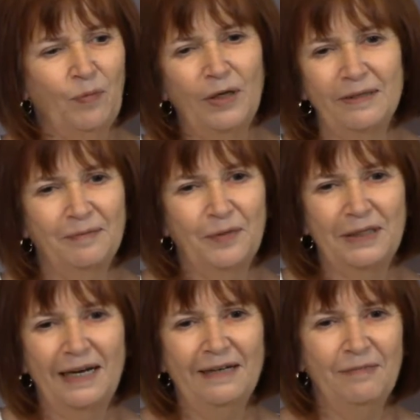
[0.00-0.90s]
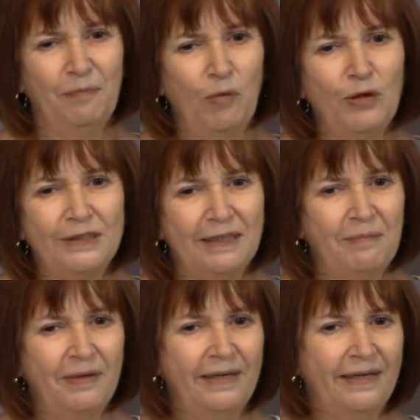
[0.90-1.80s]
what kind of put
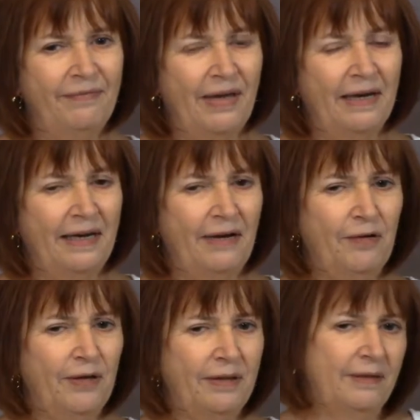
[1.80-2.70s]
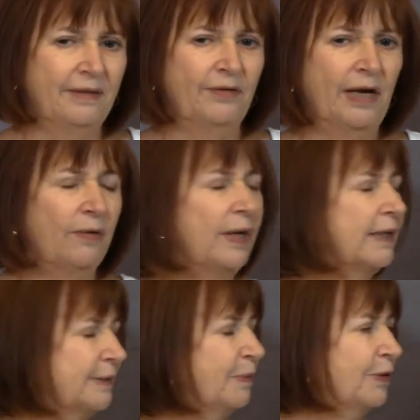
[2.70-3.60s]
somebody in that area that they're now an
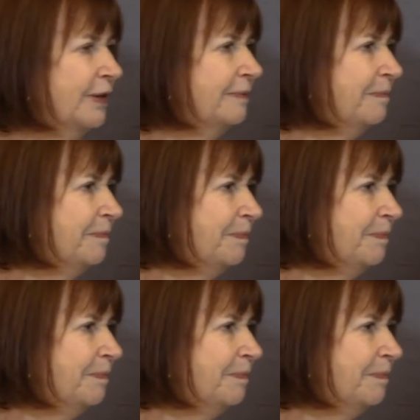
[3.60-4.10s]
expert in.